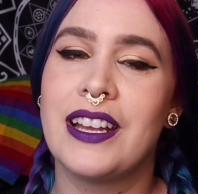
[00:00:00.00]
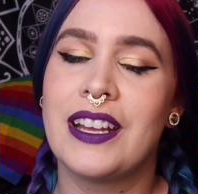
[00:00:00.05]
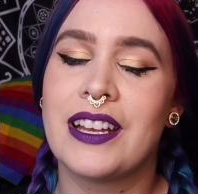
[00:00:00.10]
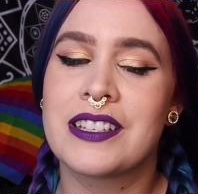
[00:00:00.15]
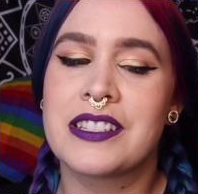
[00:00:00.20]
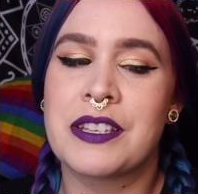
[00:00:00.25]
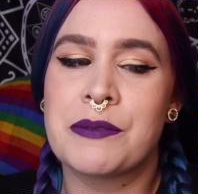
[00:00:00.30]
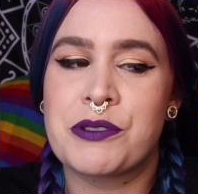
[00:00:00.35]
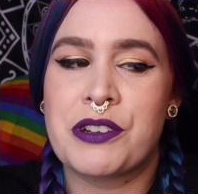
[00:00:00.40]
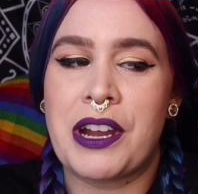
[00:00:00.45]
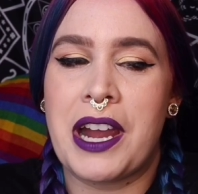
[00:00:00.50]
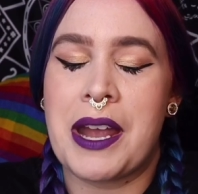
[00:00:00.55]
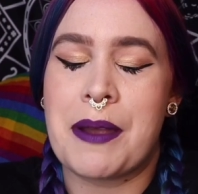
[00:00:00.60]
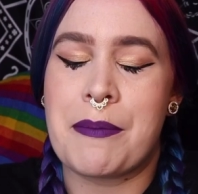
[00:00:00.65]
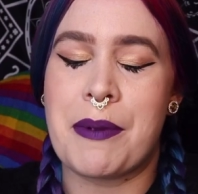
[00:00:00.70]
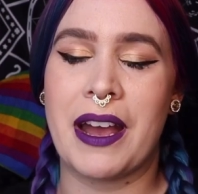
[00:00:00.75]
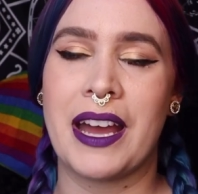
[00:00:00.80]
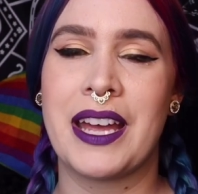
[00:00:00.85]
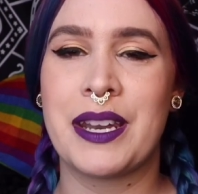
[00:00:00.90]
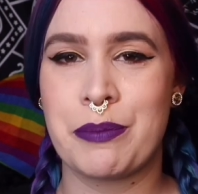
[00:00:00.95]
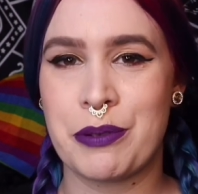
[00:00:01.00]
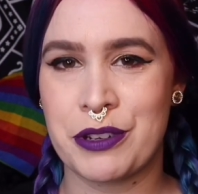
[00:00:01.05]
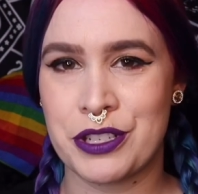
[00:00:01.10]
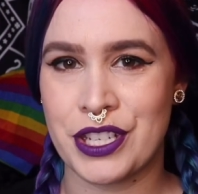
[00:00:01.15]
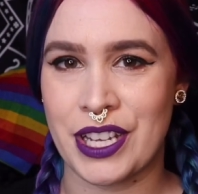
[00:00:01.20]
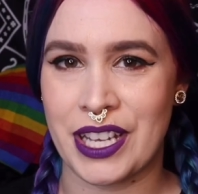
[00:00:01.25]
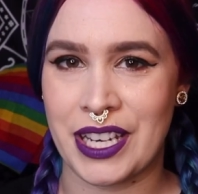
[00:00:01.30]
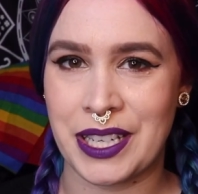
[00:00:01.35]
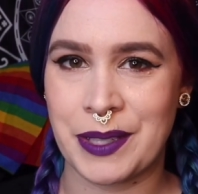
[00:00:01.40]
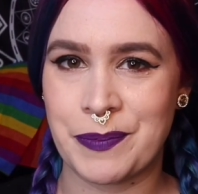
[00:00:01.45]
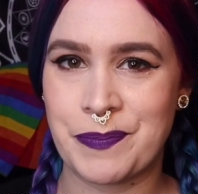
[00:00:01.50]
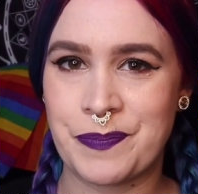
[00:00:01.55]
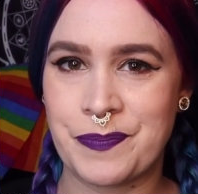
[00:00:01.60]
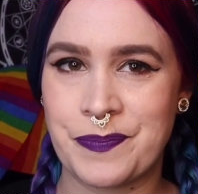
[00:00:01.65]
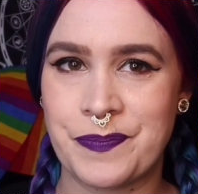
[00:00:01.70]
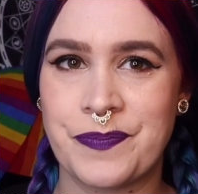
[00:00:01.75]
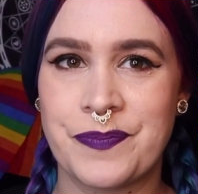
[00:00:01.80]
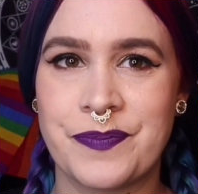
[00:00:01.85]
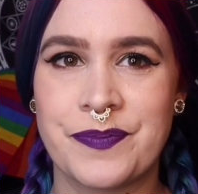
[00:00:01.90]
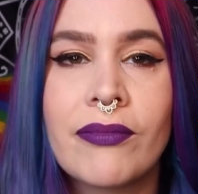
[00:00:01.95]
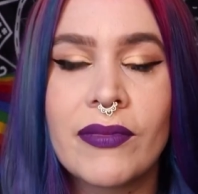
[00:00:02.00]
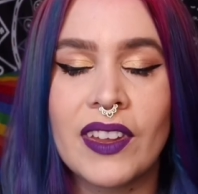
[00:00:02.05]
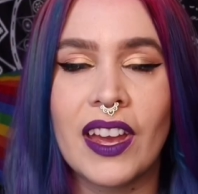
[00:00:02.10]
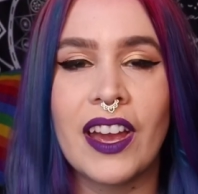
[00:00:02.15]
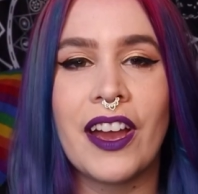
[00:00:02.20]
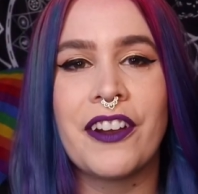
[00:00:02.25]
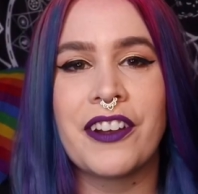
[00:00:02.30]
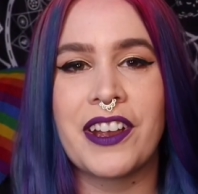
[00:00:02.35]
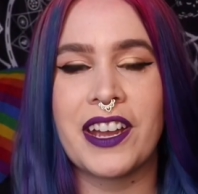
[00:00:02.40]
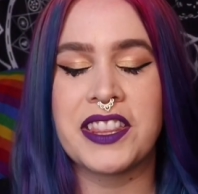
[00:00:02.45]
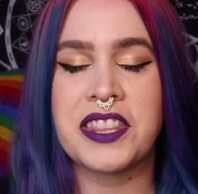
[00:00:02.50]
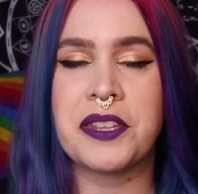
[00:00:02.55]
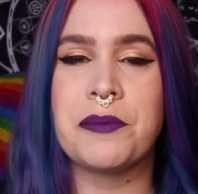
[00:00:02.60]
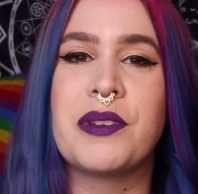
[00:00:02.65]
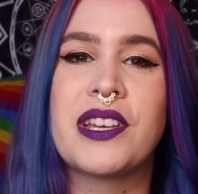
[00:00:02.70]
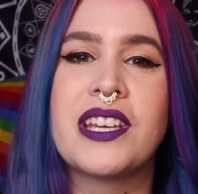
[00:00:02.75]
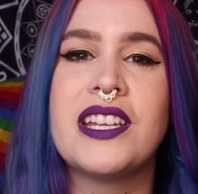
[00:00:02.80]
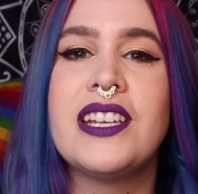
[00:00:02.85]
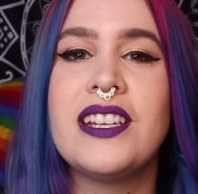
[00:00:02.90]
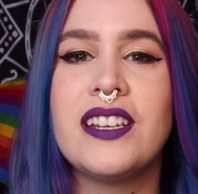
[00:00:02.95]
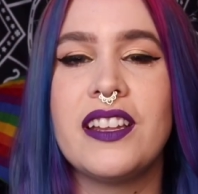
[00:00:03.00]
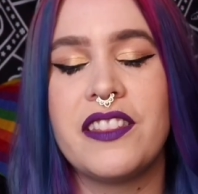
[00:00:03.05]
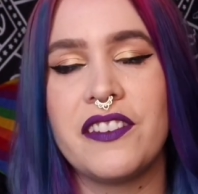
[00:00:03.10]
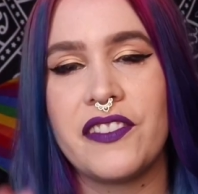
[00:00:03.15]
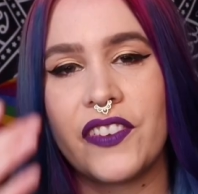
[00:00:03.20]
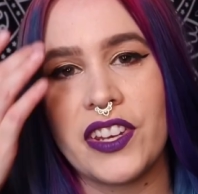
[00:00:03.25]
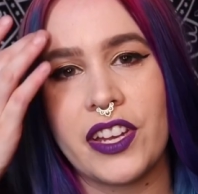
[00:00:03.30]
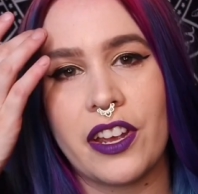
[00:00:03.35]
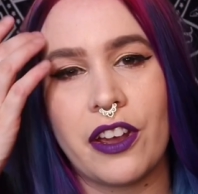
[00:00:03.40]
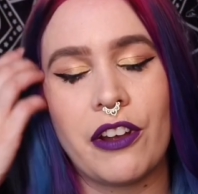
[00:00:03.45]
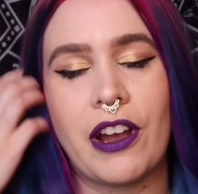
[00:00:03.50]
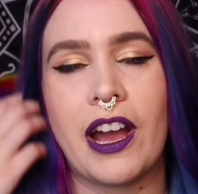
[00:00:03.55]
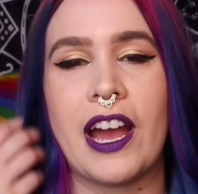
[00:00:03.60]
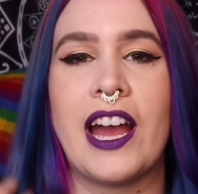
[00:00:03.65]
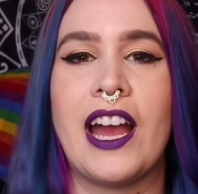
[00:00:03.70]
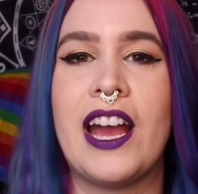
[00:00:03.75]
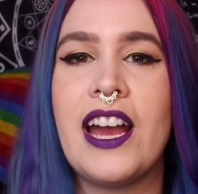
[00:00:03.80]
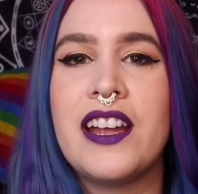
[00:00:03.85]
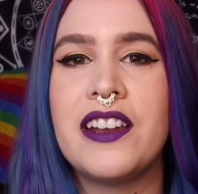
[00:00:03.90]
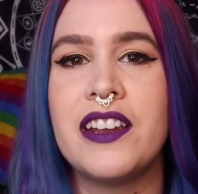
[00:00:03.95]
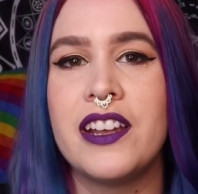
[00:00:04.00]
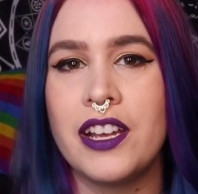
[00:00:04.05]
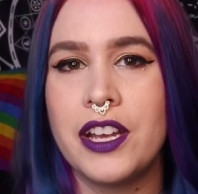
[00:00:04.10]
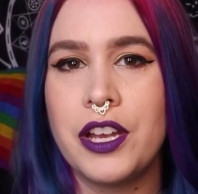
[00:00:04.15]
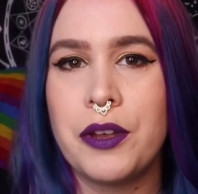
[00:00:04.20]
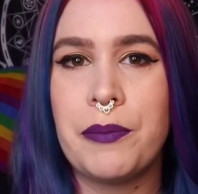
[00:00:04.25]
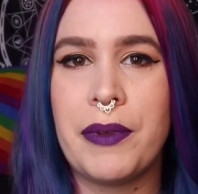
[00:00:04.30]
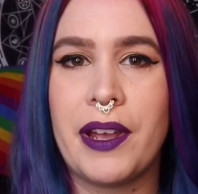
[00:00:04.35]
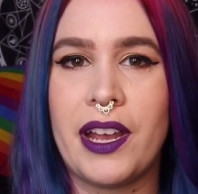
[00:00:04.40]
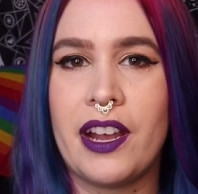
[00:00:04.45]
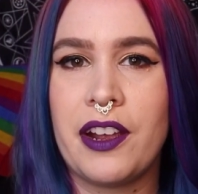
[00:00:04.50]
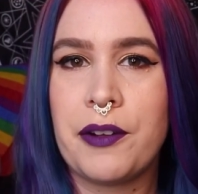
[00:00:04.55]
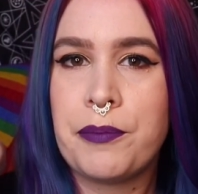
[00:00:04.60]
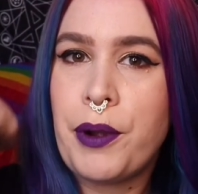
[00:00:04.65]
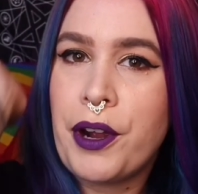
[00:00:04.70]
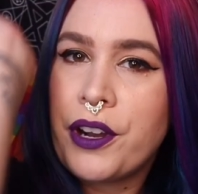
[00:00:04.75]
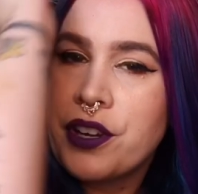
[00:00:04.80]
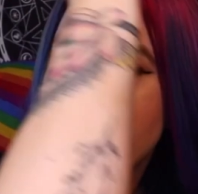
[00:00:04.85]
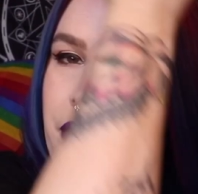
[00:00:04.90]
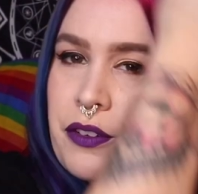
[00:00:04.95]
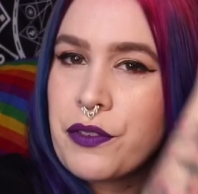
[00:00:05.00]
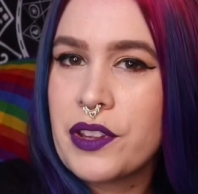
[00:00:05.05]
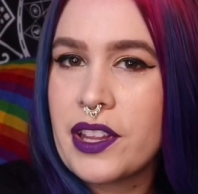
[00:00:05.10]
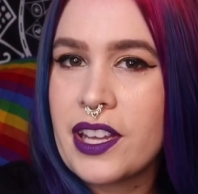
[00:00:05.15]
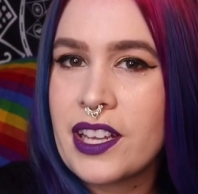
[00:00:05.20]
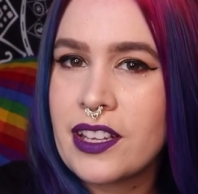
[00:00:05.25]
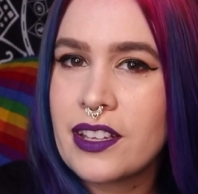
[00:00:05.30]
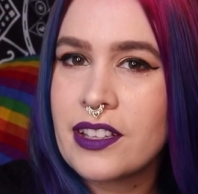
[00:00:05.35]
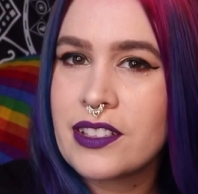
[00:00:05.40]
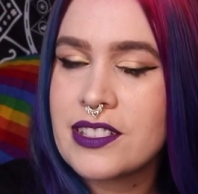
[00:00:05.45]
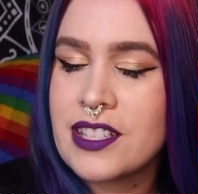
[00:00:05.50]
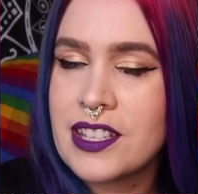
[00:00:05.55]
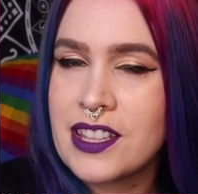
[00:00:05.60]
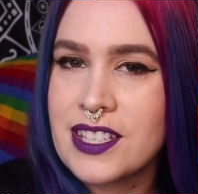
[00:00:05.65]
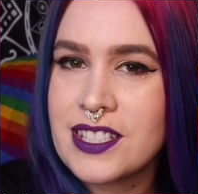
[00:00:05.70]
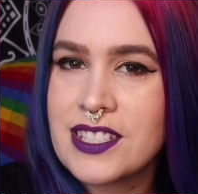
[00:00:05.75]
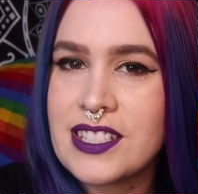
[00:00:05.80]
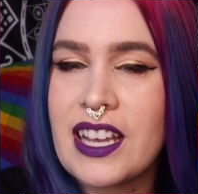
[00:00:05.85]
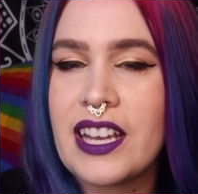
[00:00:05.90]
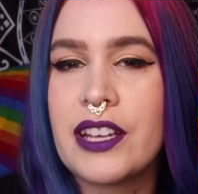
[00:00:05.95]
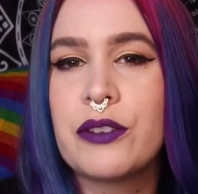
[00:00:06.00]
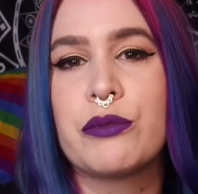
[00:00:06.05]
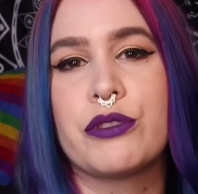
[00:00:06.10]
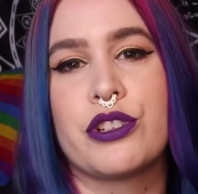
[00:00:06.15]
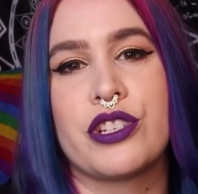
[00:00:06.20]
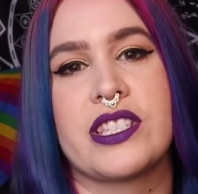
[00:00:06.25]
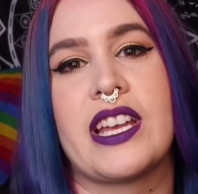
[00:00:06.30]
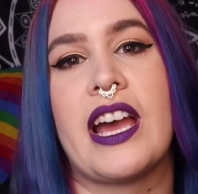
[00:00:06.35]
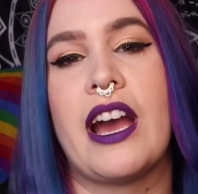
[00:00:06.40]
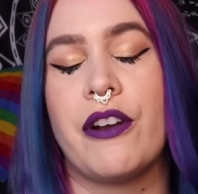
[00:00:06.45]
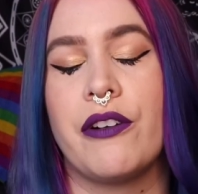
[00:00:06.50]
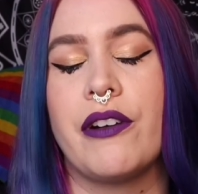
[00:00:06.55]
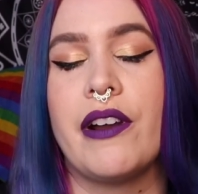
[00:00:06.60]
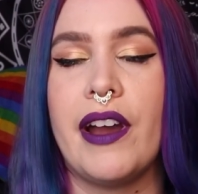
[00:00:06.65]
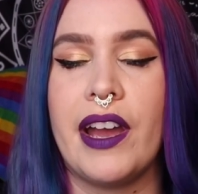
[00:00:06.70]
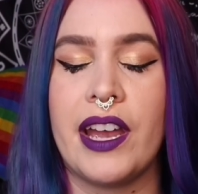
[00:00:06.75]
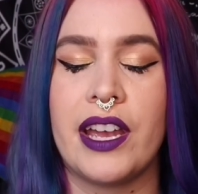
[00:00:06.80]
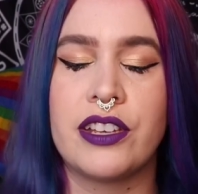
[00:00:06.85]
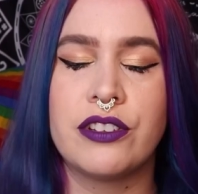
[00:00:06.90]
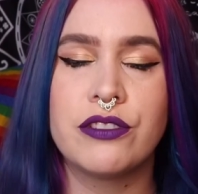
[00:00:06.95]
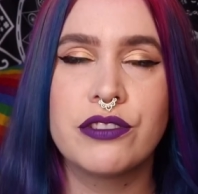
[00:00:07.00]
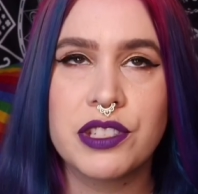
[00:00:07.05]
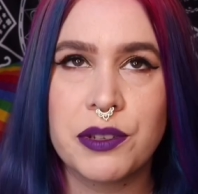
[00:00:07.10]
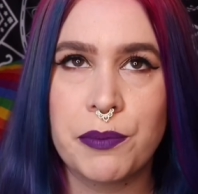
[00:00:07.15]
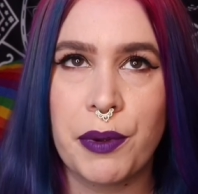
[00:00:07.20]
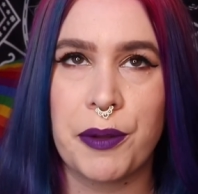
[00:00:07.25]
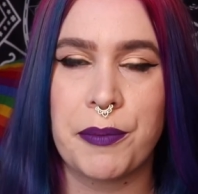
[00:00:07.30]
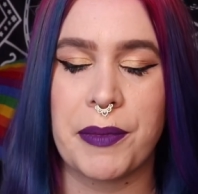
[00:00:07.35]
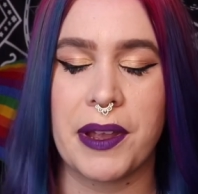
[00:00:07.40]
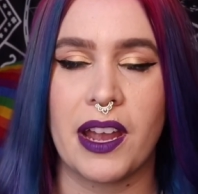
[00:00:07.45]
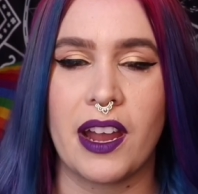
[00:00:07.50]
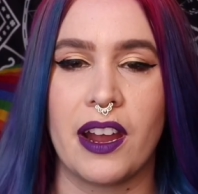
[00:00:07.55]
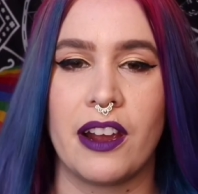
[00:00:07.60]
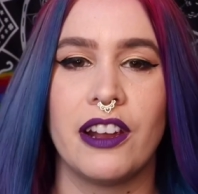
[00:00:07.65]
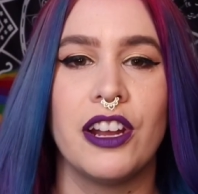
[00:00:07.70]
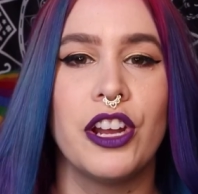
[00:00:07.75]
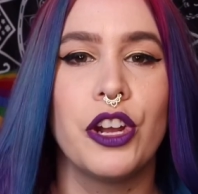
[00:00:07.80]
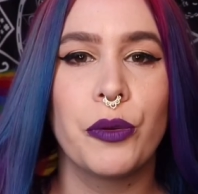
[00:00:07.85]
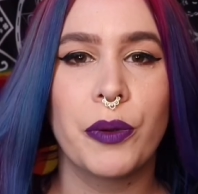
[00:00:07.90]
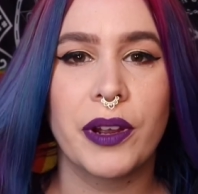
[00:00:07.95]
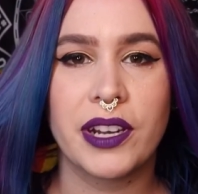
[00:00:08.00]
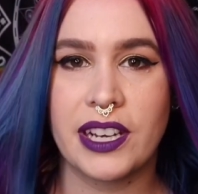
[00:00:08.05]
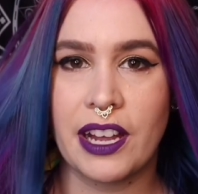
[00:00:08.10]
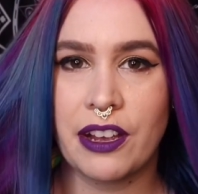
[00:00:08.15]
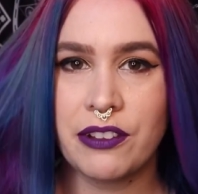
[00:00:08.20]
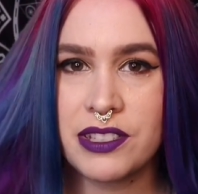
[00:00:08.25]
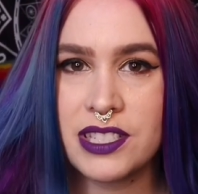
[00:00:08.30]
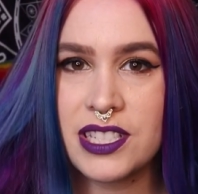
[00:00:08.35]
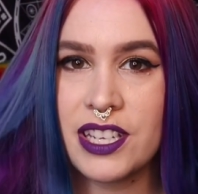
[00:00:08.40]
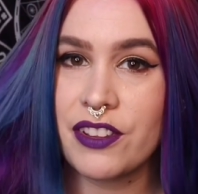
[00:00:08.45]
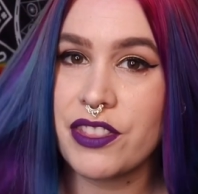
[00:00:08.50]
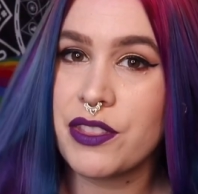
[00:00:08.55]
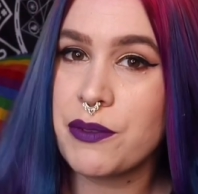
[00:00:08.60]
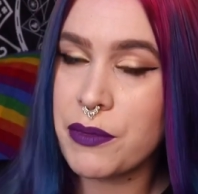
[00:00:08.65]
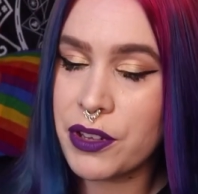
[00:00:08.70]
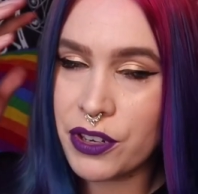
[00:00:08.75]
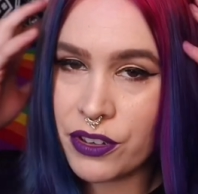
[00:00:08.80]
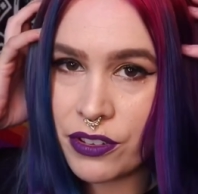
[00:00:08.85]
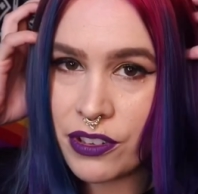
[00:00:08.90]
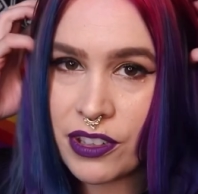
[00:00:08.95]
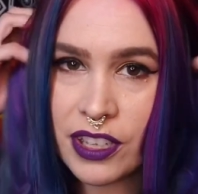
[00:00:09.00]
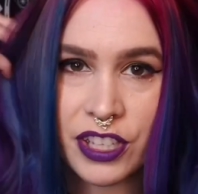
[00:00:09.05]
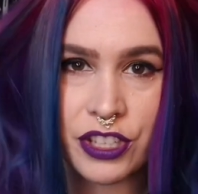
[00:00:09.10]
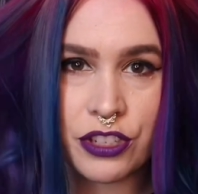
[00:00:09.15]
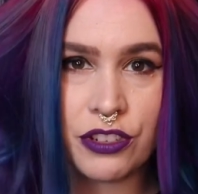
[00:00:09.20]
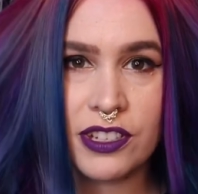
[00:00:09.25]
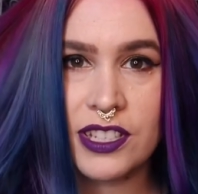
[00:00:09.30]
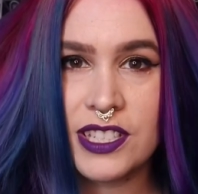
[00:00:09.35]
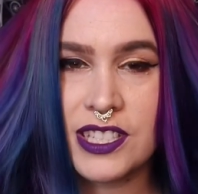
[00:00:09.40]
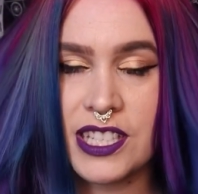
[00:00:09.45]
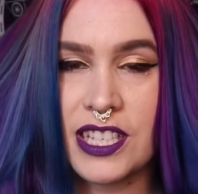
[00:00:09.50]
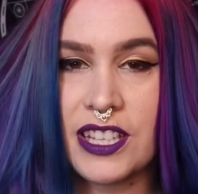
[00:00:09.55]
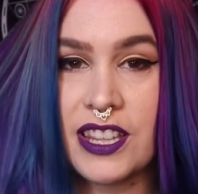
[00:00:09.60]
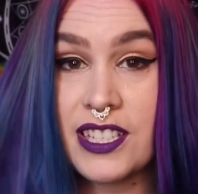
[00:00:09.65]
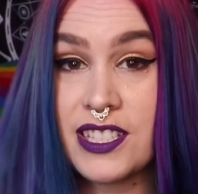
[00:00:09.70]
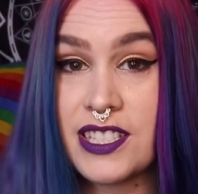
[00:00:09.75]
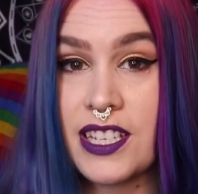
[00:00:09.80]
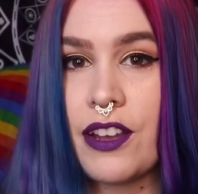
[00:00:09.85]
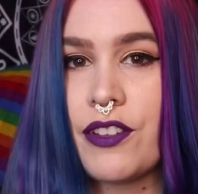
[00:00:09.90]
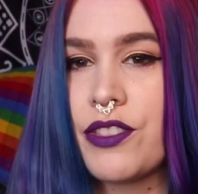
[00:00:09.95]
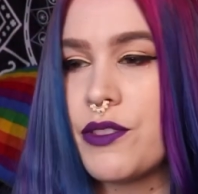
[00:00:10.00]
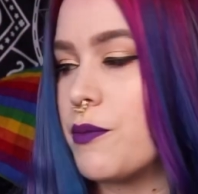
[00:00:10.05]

subscribe, I'd appreciate it. Okay, at the beginning of the video, I had my hair parted over like to this side, which is how I usually part my hair. Right now it's down the middle, and you can see that down the